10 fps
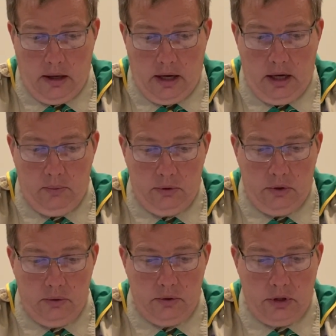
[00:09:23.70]
I will
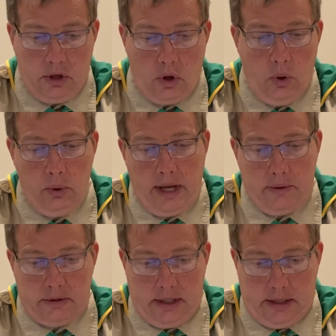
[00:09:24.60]
use the cold
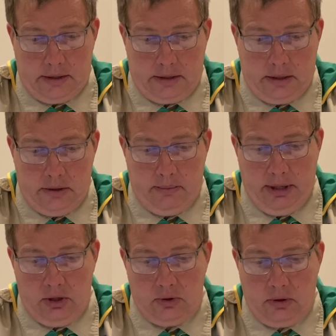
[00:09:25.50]
out test to
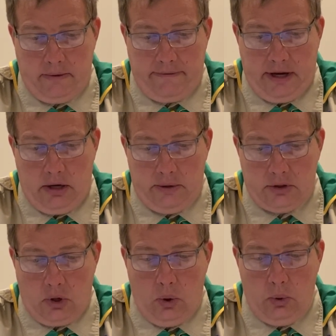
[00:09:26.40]
make sure the fire is
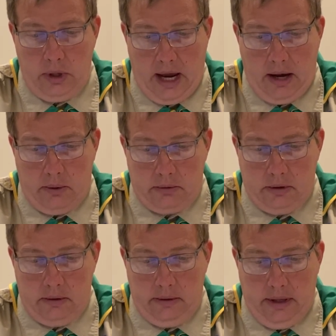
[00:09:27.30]
cold out,
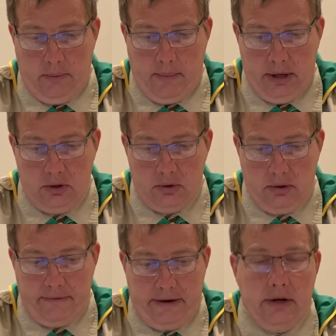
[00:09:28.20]
and will make sure the
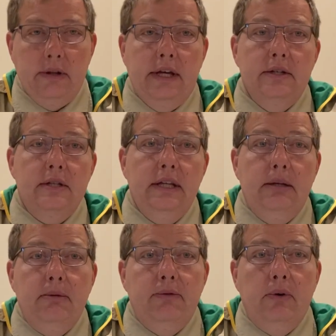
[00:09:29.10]
fire lay is clean
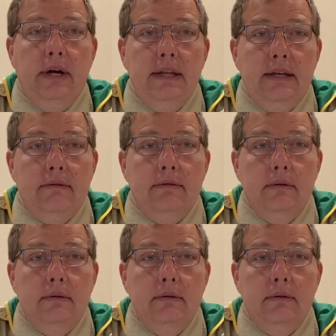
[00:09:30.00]
before I leave.